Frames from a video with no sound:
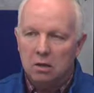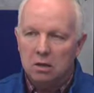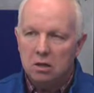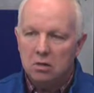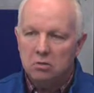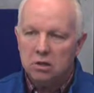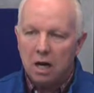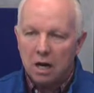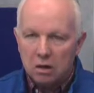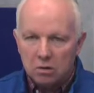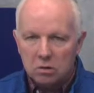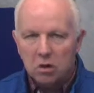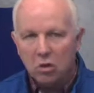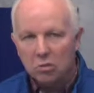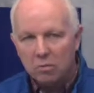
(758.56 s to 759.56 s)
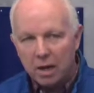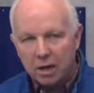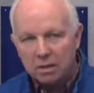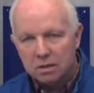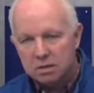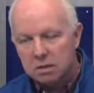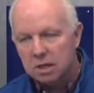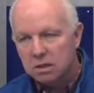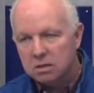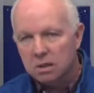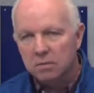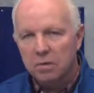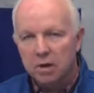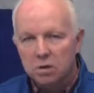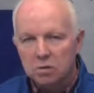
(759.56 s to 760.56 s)
Tyler going back to seeing
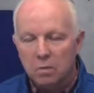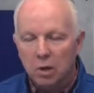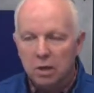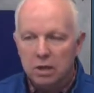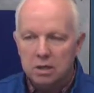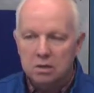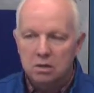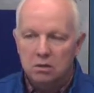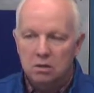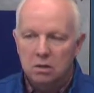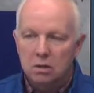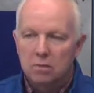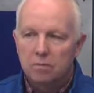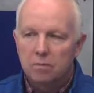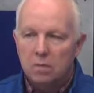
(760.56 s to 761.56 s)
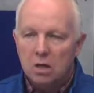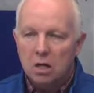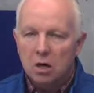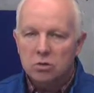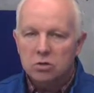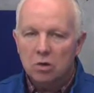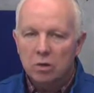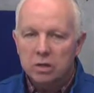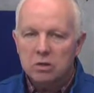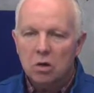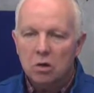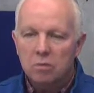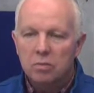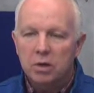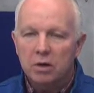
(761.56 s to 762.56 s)
some of his buddies are, so it's
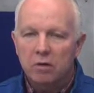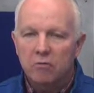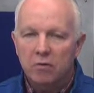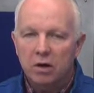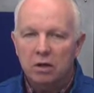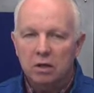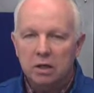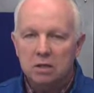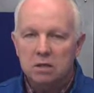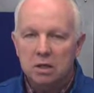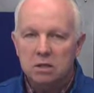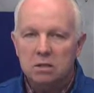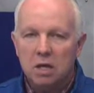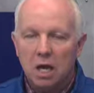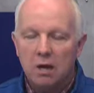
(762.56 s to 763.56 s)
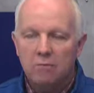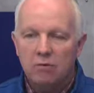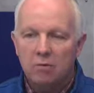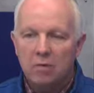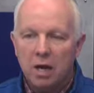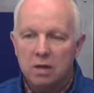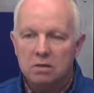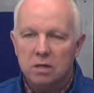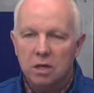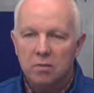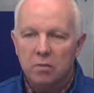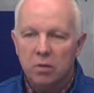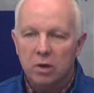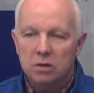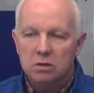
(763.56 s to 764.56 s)
going to be a fairly intense game from that
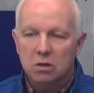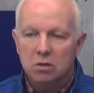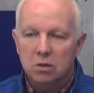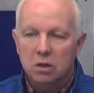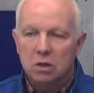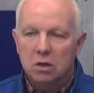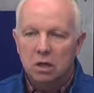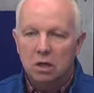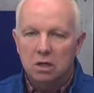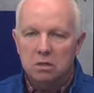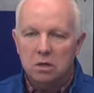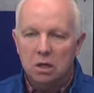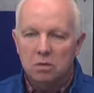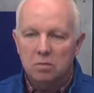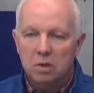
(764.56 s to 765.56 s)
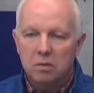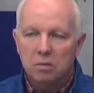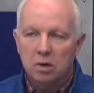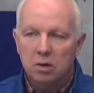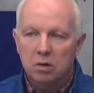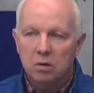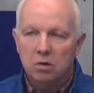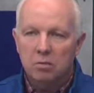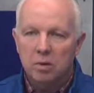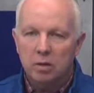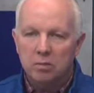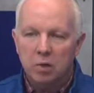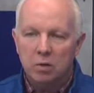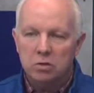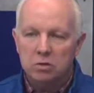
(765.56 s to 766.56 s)
standpoint. So it is going to be a little bit
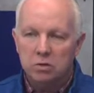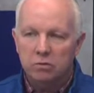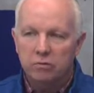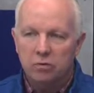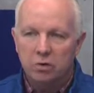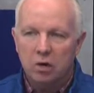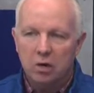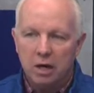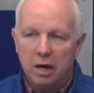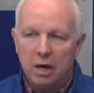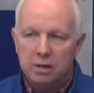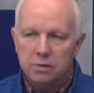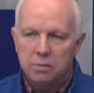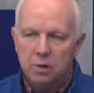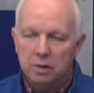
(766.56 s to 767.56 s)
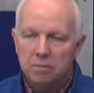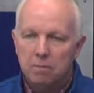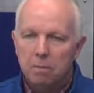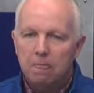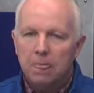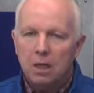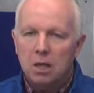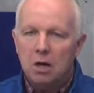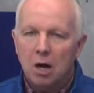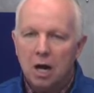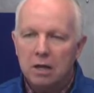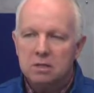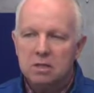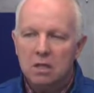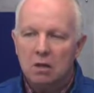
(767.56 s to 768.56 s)
personal for our guys. But,
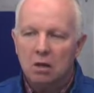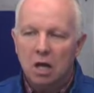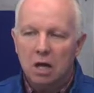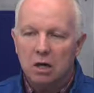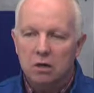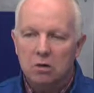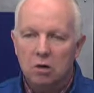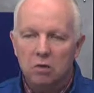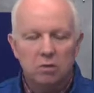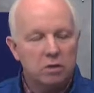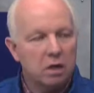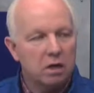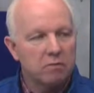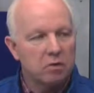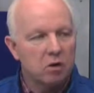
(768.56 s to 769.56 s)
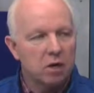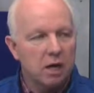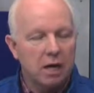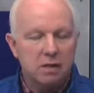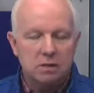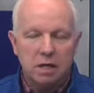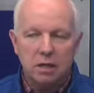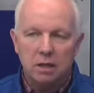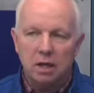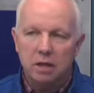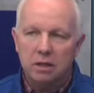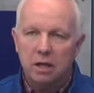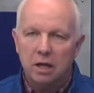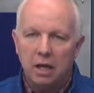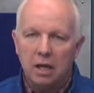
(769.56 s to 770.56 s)
I see a lot of growth out of our guys. I
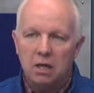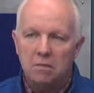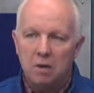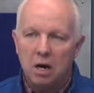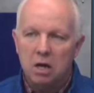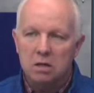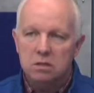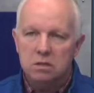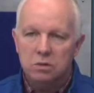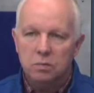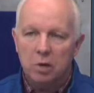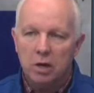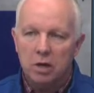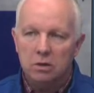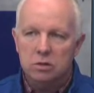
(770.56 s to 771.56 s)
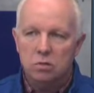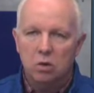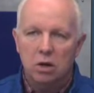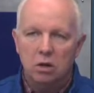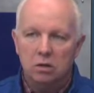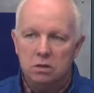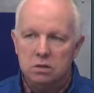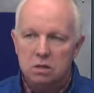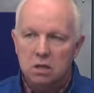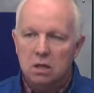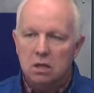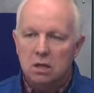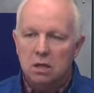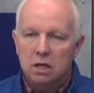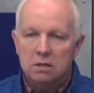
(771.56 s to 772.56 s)
think Andy Myers is playing as well
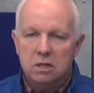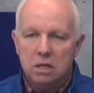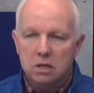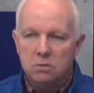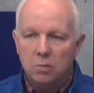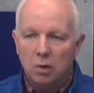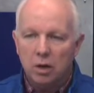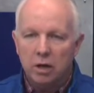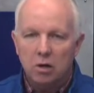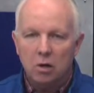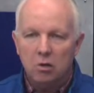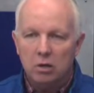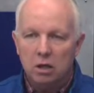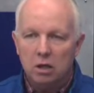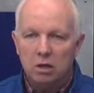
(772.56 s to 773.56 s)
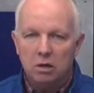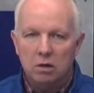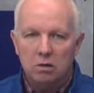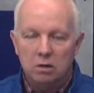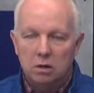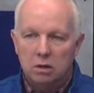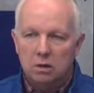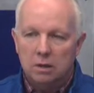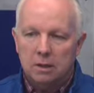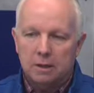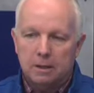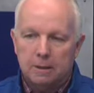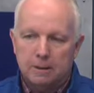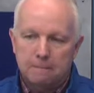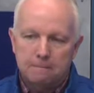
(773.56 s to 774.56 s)
as he's played all year.
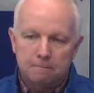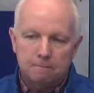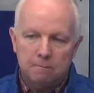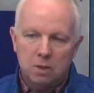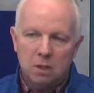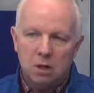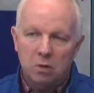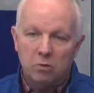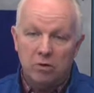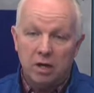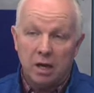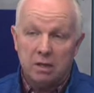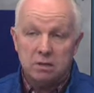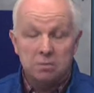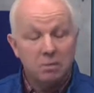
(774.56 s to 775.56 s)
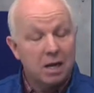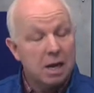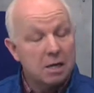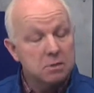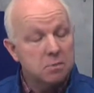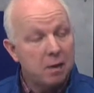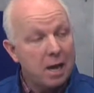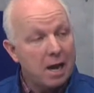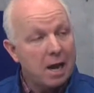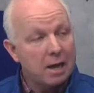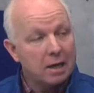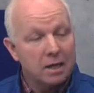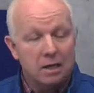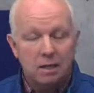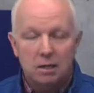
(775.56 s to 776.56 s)
We got some guys
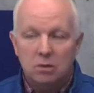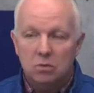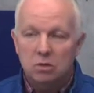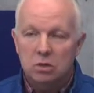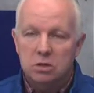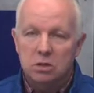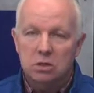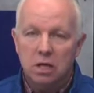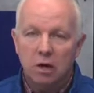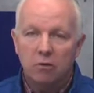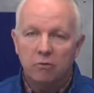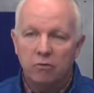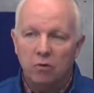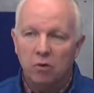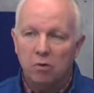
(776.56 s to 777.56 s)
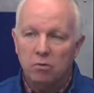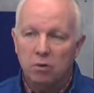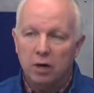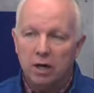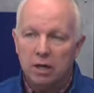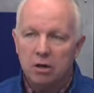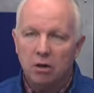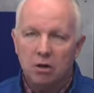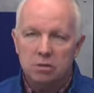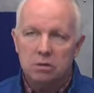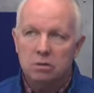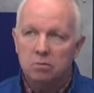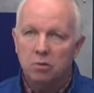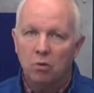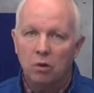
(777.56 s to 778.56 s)
back, which is helpful. Brady
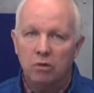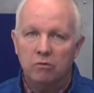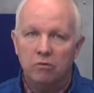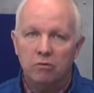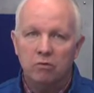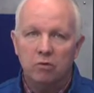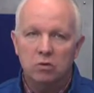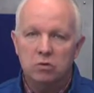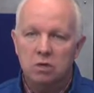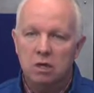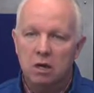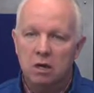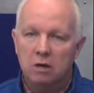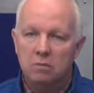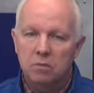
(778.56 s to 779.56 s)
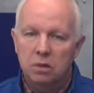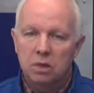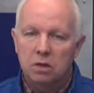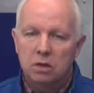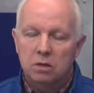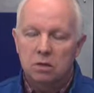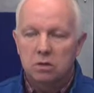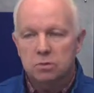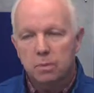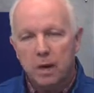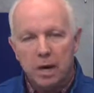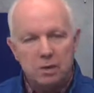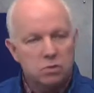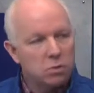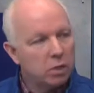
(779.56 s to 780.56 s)
Costin played for the first time this
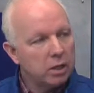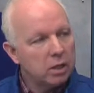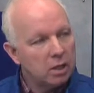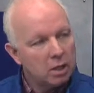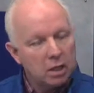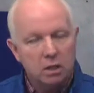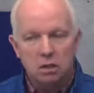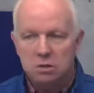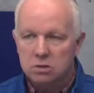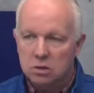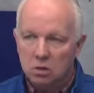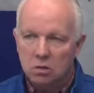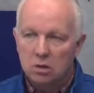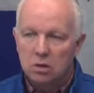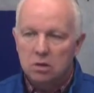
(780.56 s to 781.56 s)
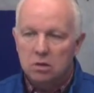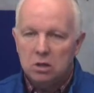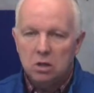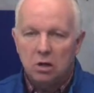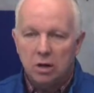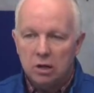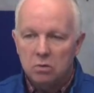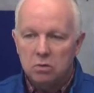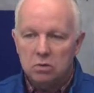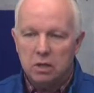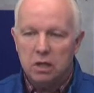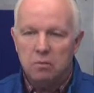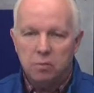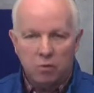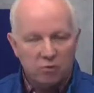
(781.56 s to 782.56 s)
past weekend, and so
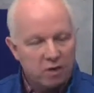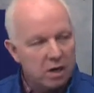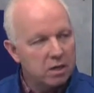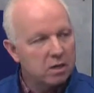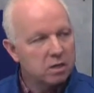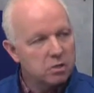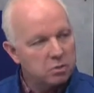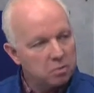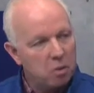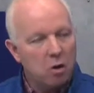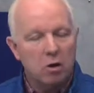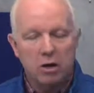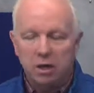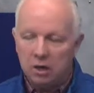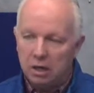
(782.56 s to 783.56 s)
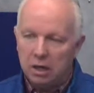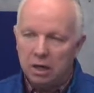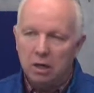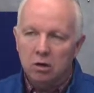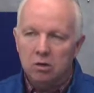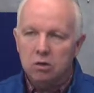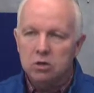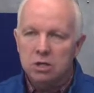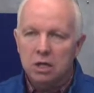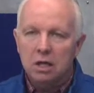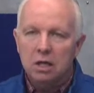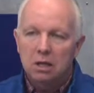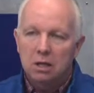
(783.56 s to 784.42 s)
he provided a spark and a lot of energy.